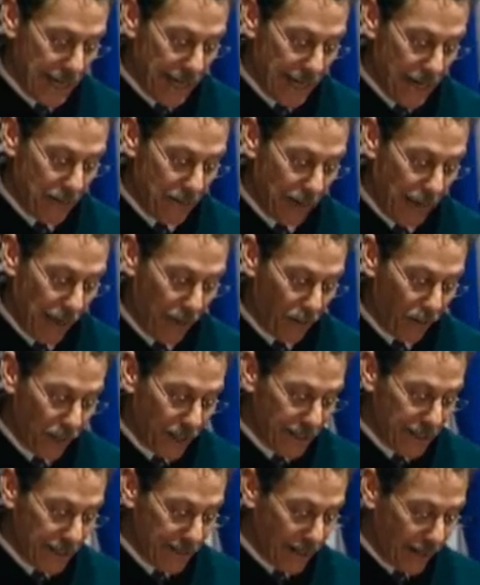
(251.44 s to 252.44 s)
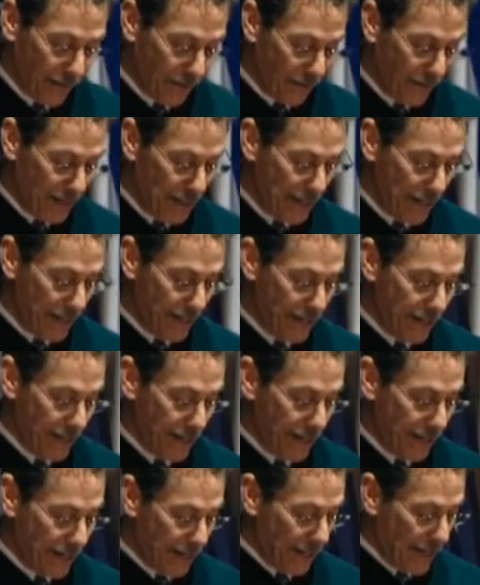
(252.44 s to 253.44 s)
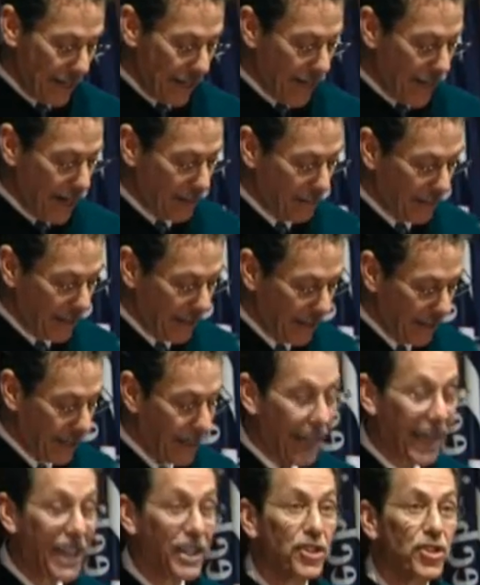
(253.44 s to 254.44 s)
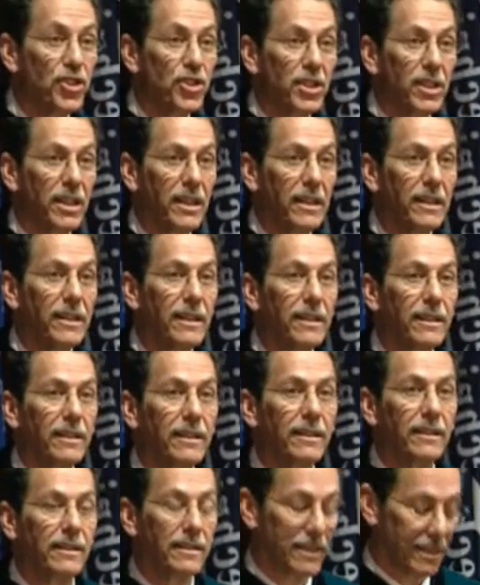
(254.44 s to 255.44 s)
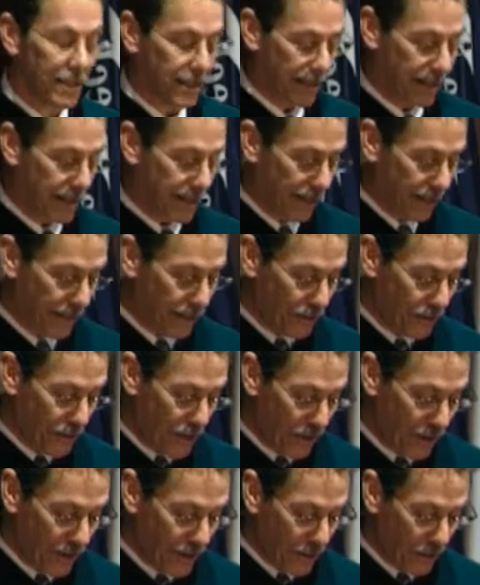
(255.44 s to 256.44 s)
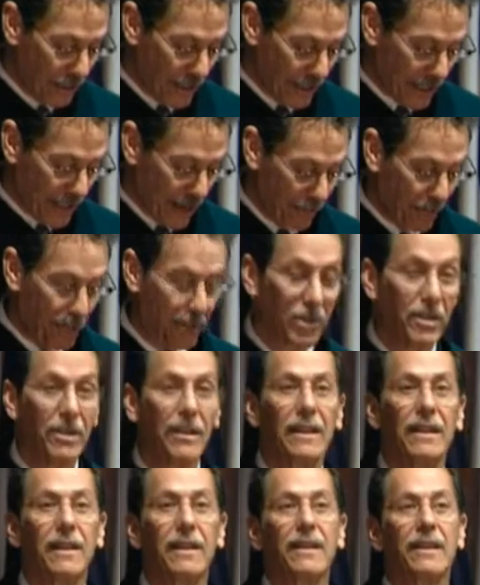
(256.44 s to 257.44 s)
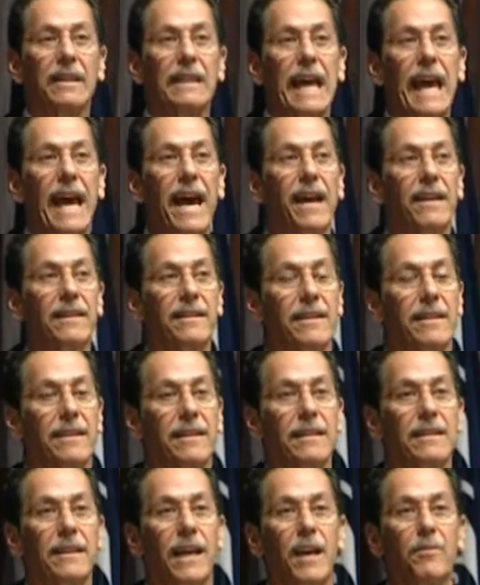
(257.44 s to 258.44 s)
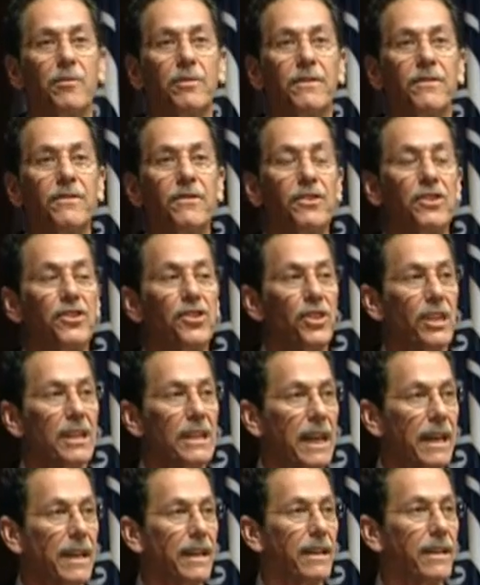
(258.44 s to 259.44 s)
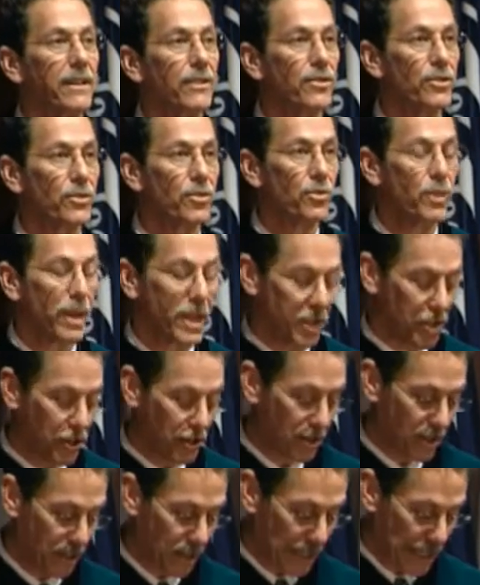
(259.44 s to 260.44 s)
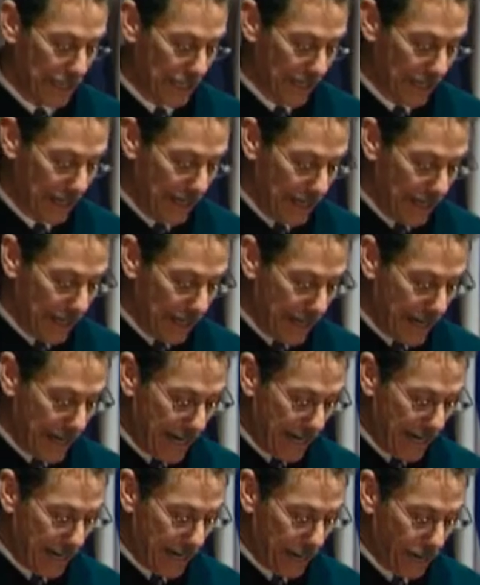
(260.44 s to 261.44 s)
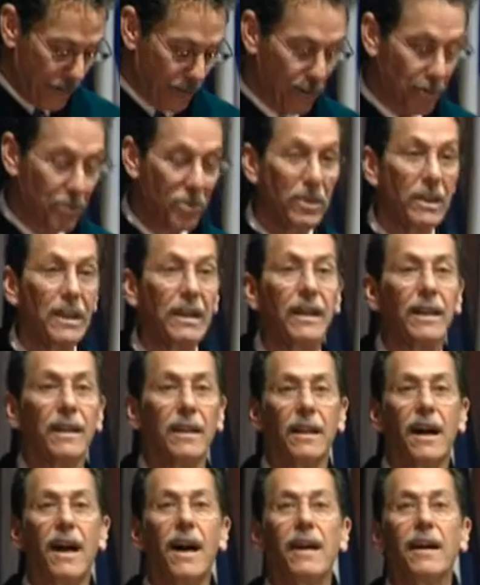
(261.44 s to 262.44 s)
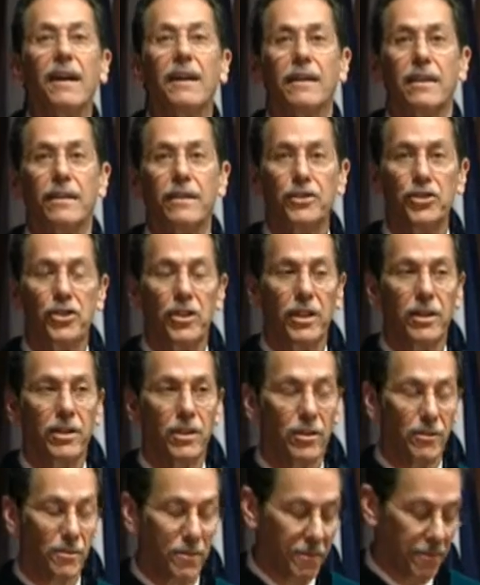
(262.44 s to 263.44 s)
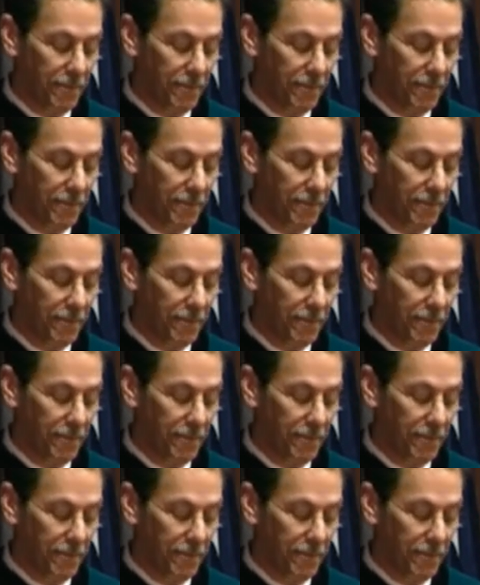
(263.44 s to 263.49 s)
Um, and we discovered um, a gene that is known as a receptor that acts as a type of genetic switch uh, to unlock the genome.